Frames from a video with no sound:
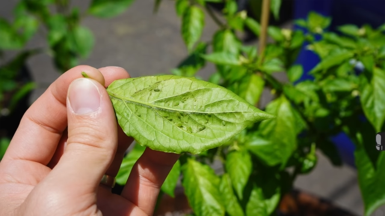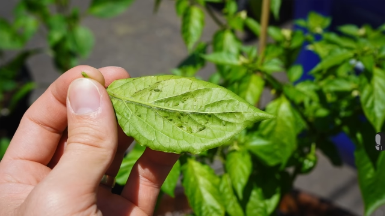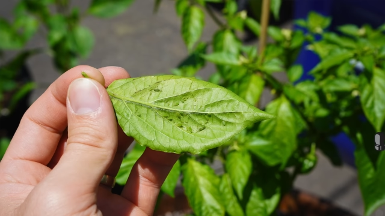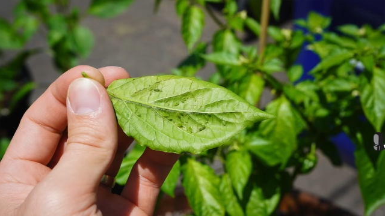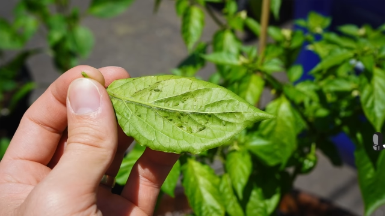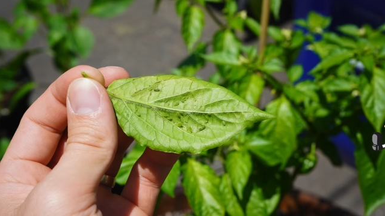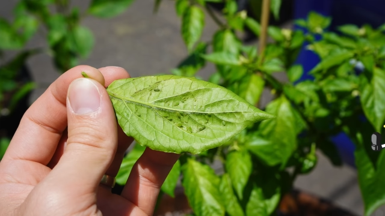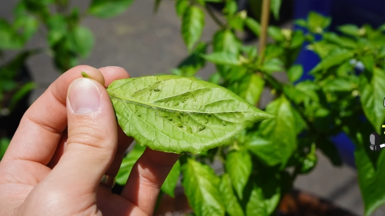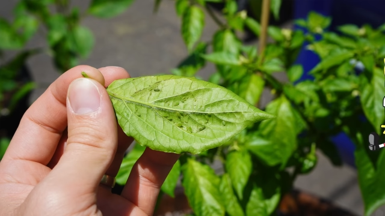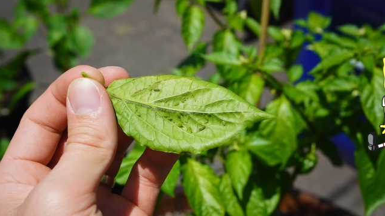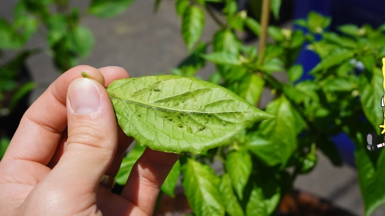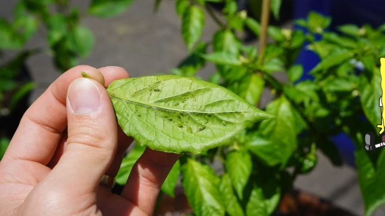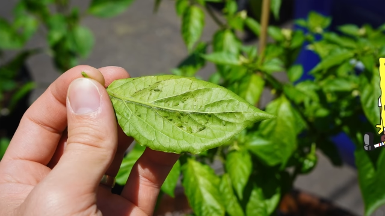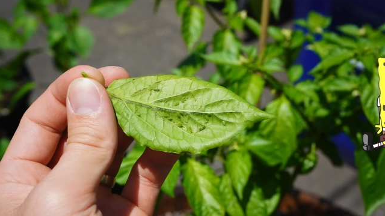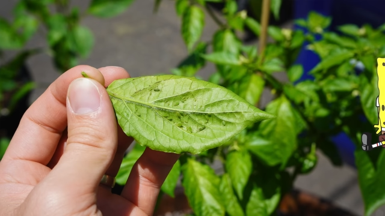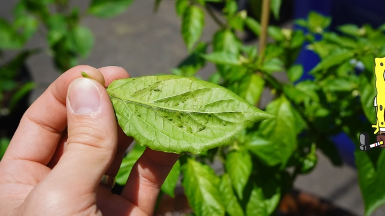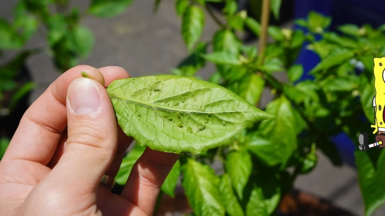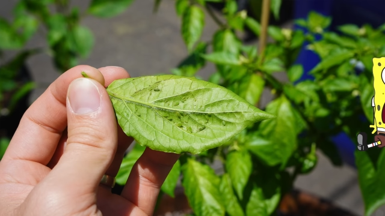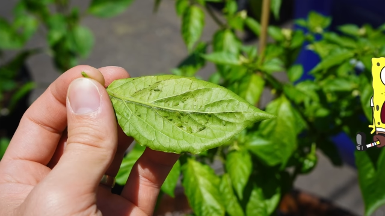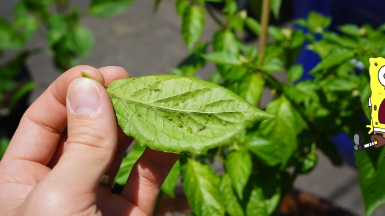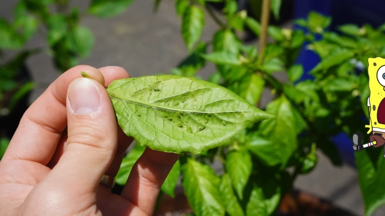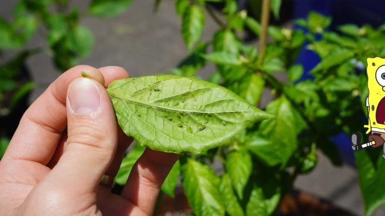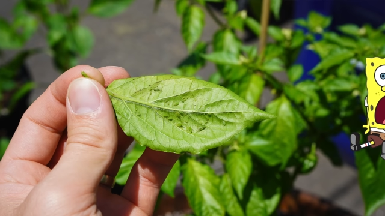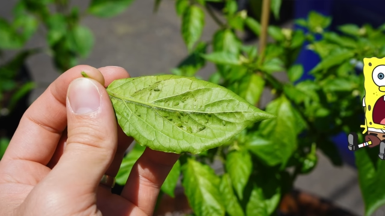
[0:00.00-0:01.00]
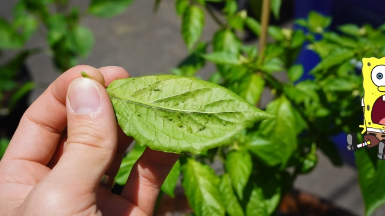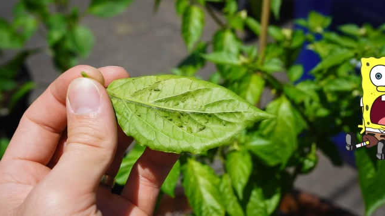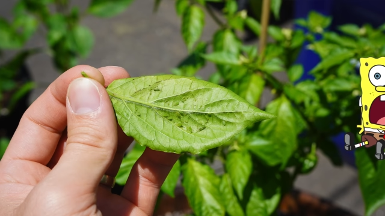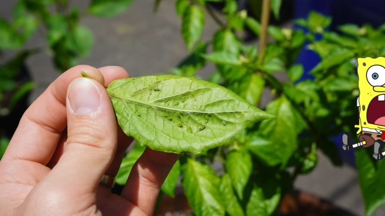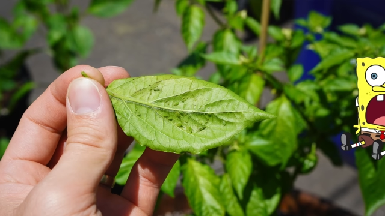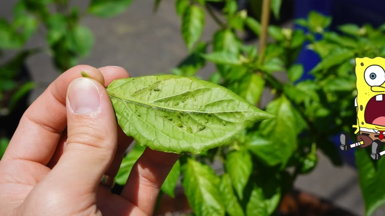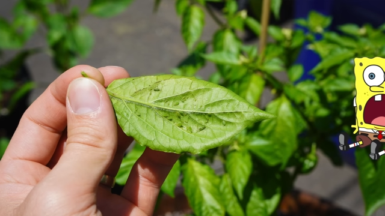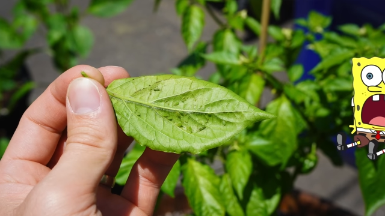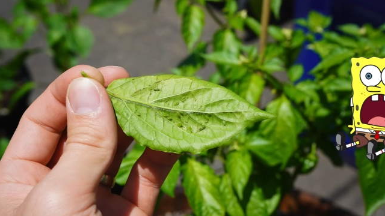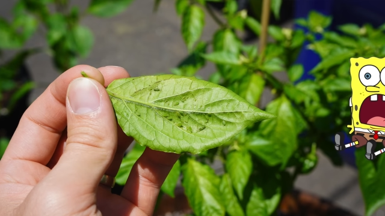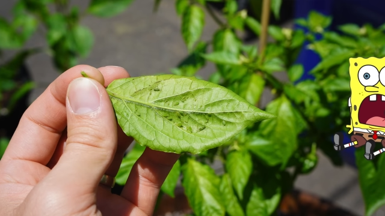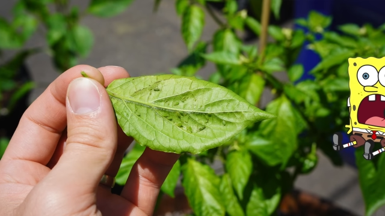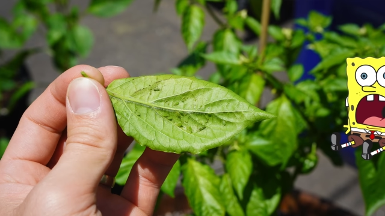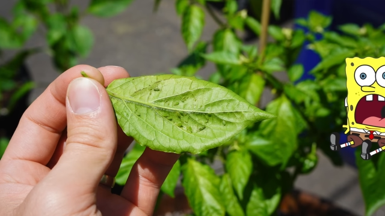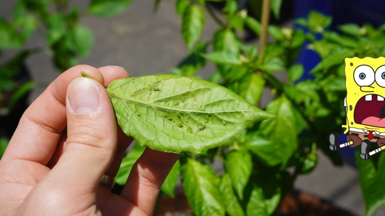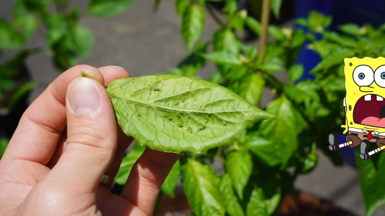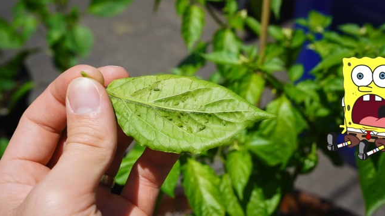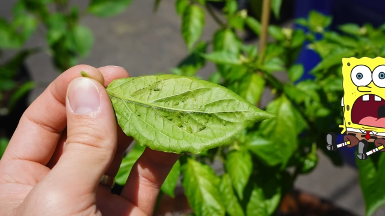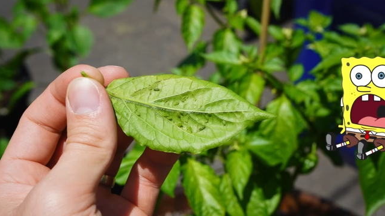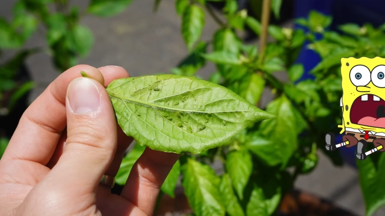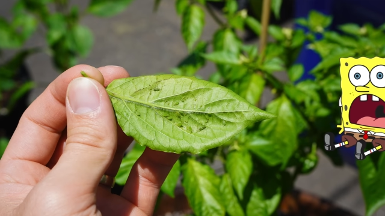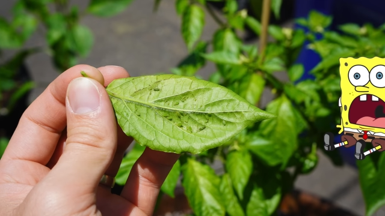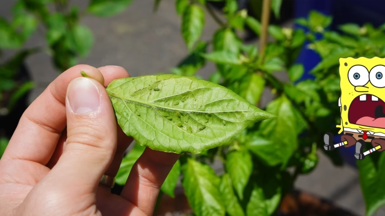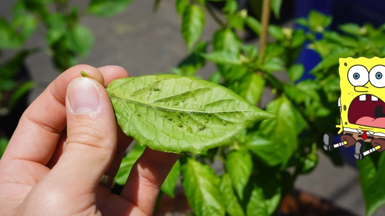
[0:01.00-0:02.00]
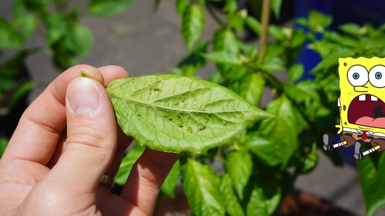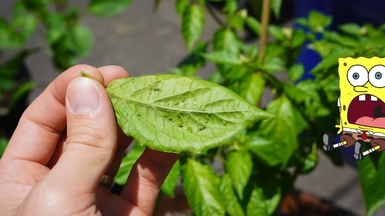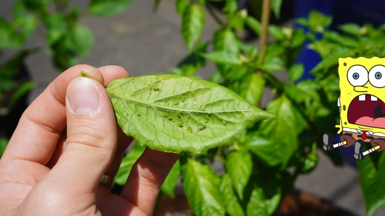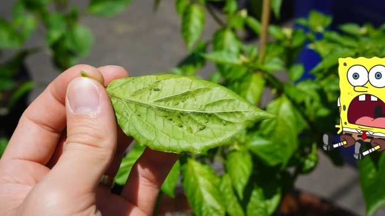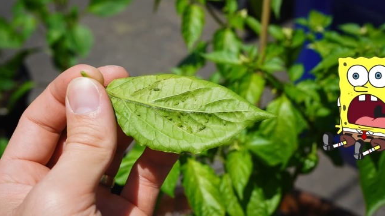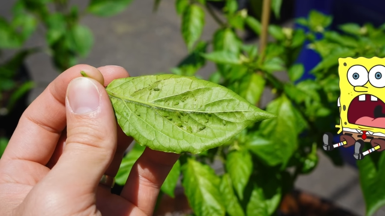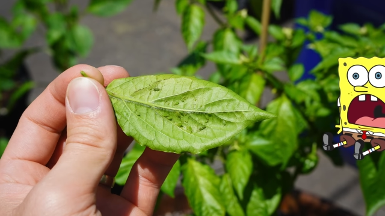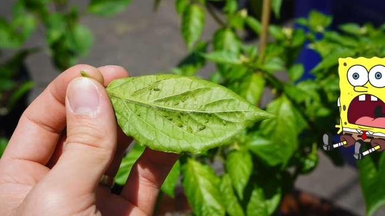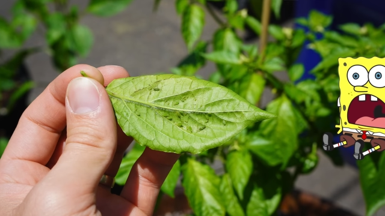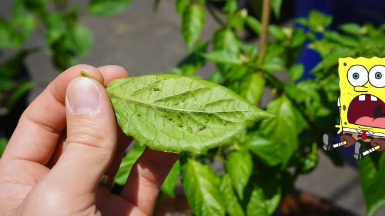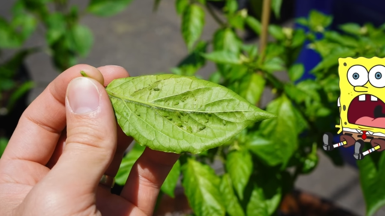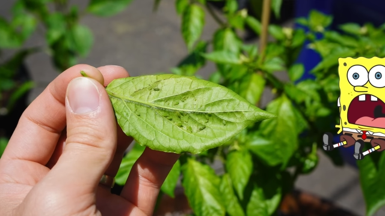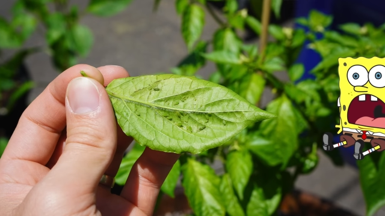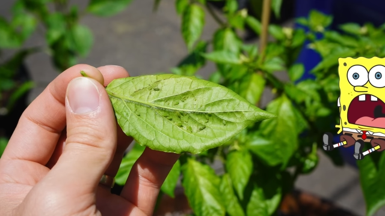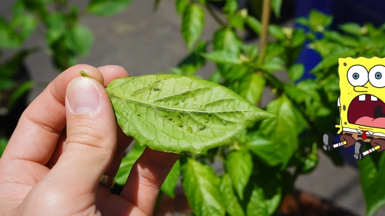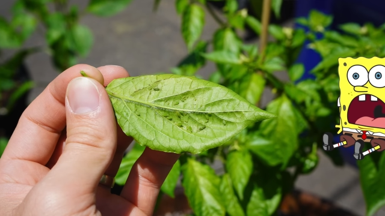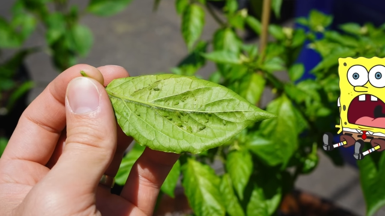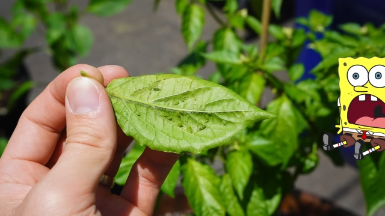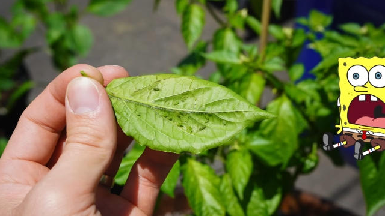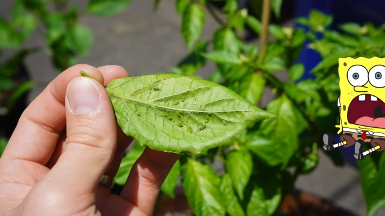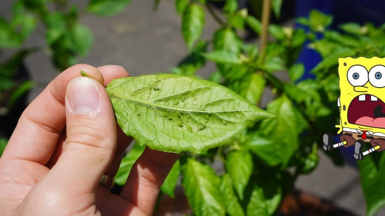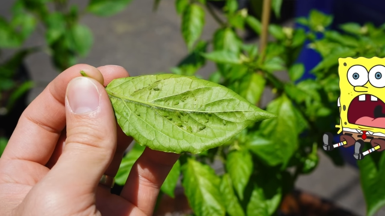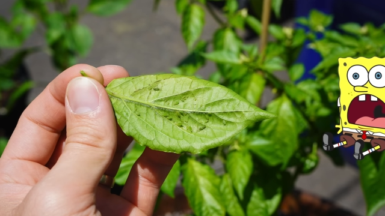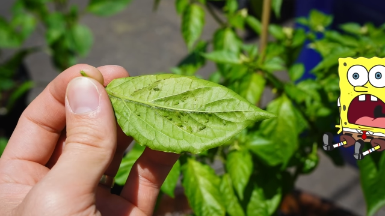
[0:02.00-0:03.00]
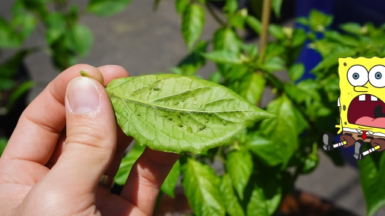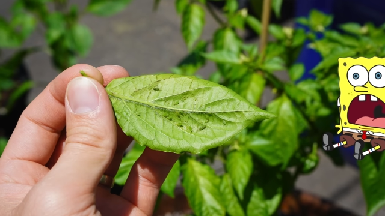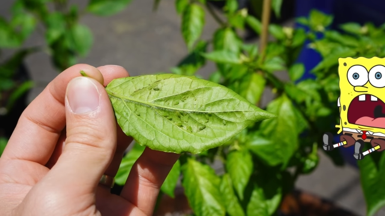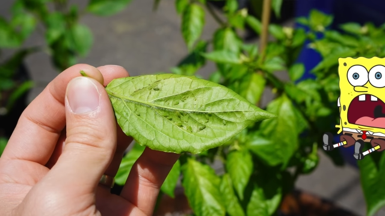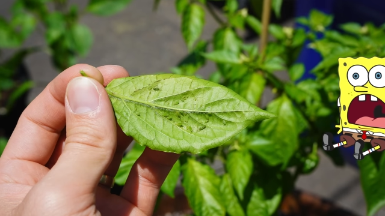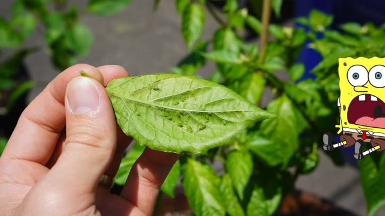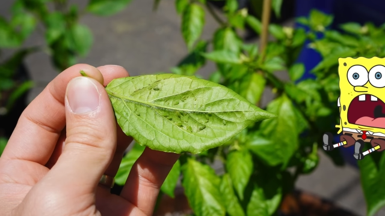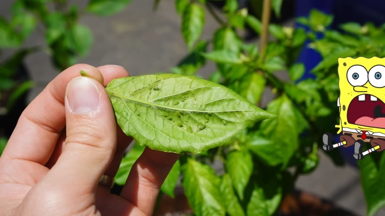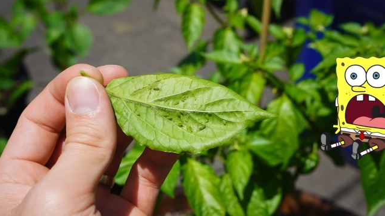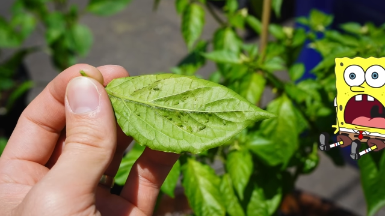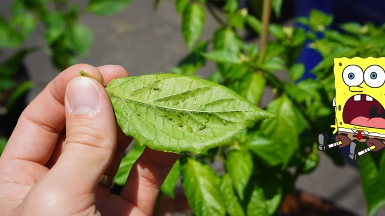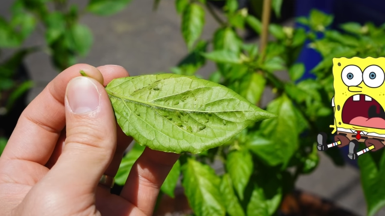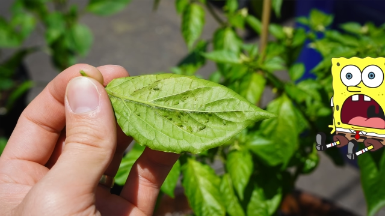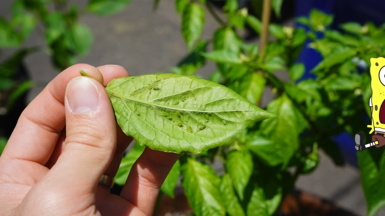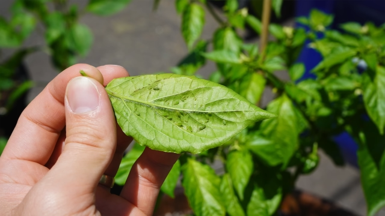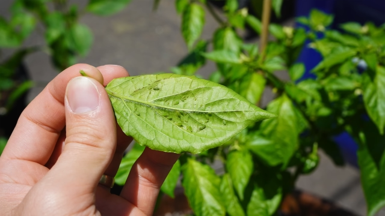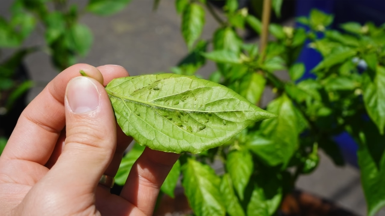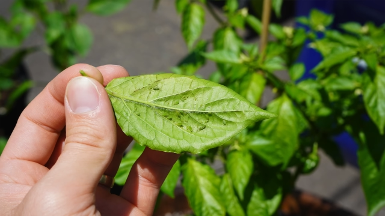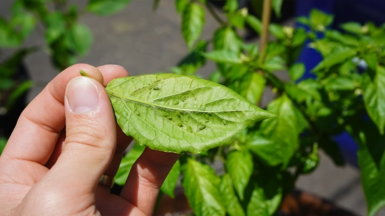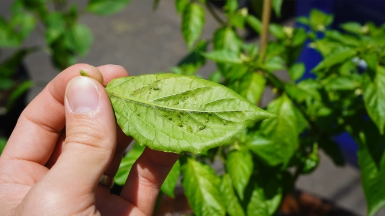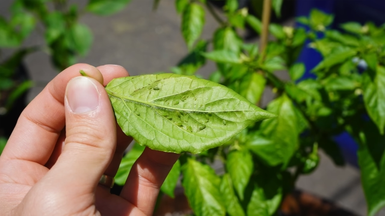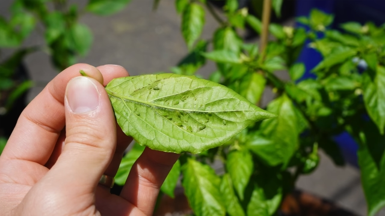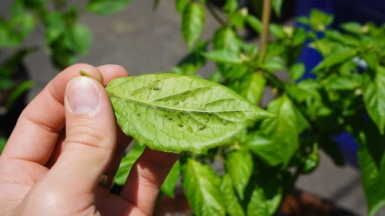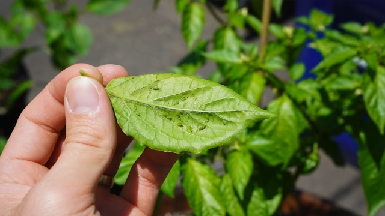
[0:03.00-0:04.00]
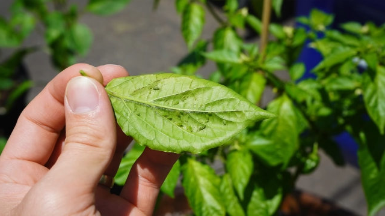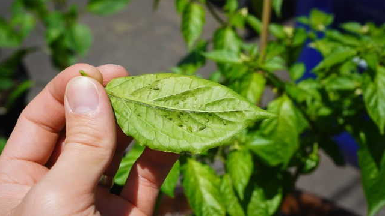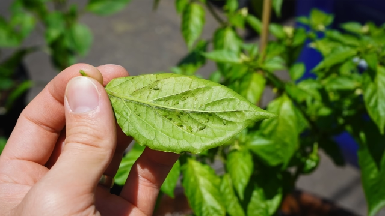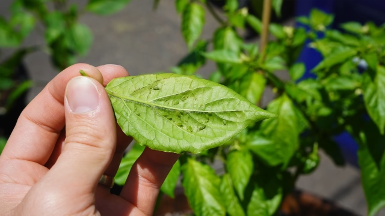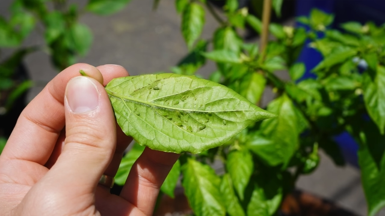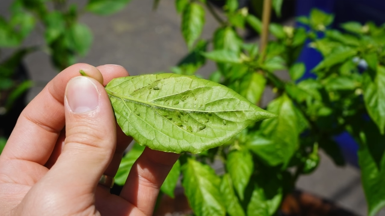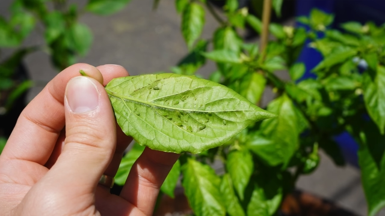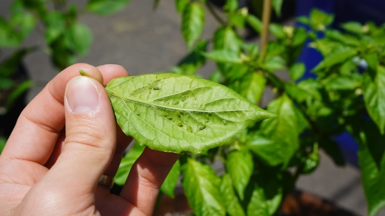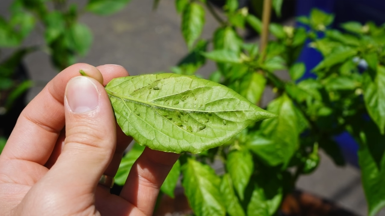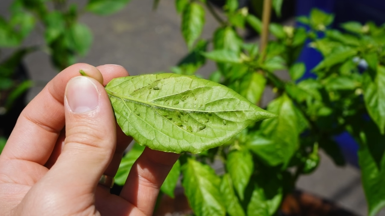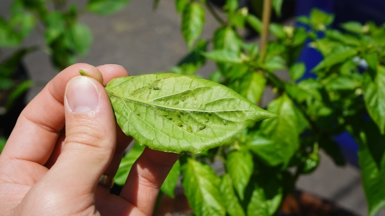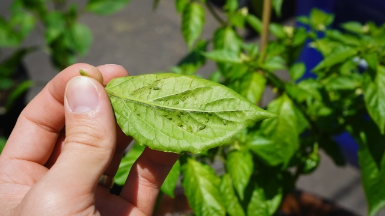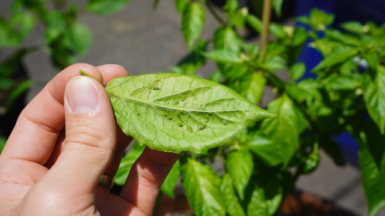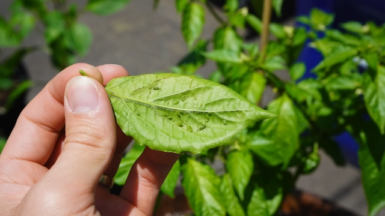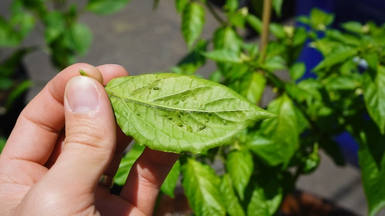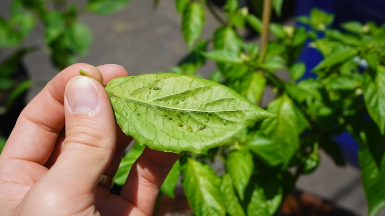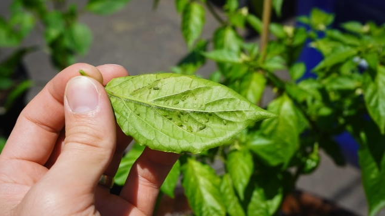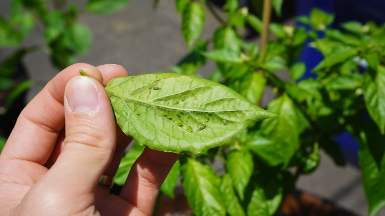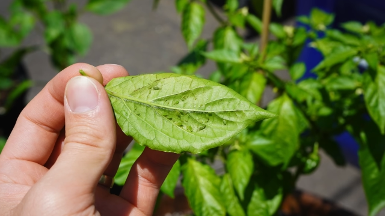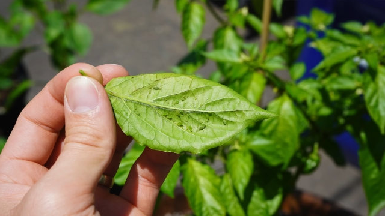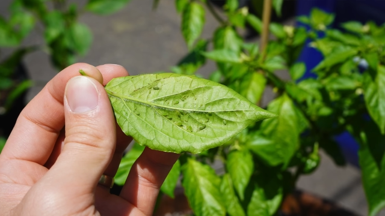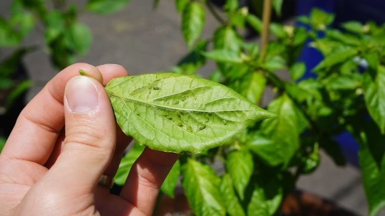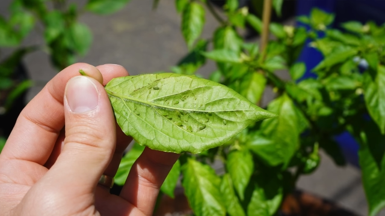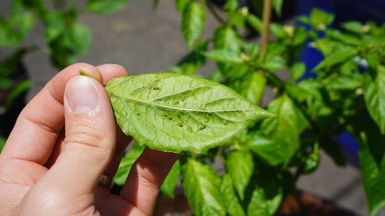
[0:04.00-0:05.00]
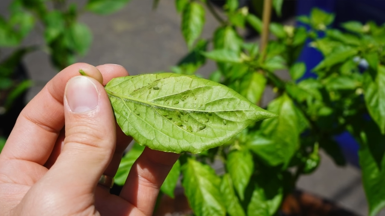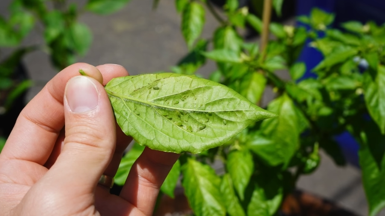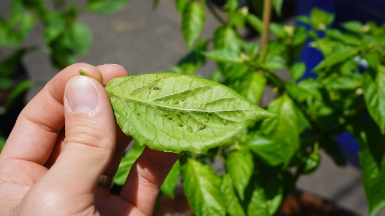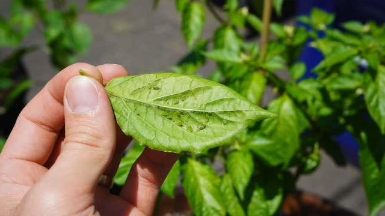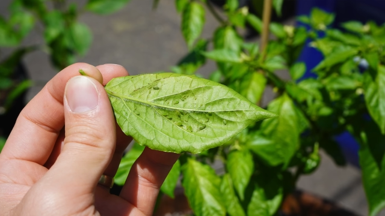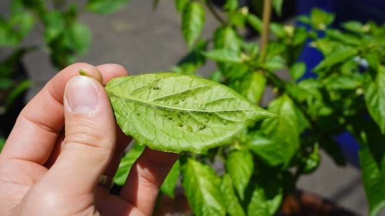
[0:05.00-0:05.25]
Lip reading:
(no speaker visible)